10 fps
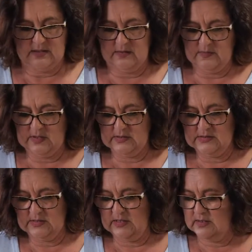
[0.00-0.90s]
gonna
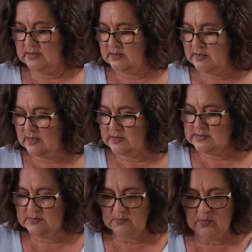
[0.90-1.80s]
see, add
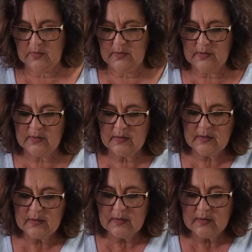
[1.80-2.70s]
some more
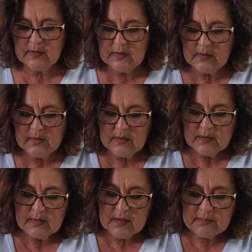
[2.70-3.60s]

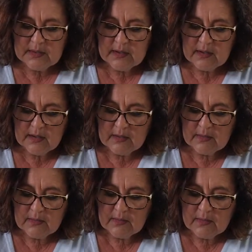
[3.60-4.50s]
up
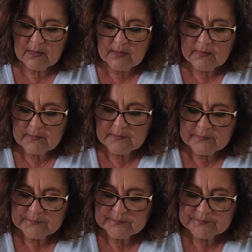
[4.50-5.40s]
here.
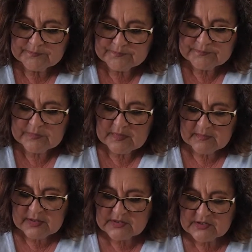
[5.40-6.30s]

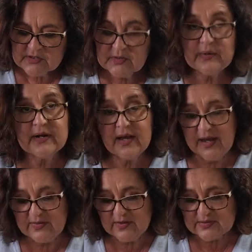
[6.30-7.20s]
Make sure you want to
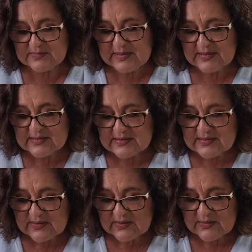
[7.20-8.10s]
hide those pins
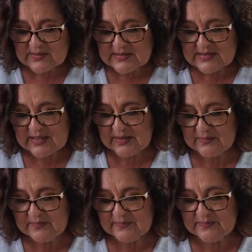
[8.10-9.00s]
so you don't see them.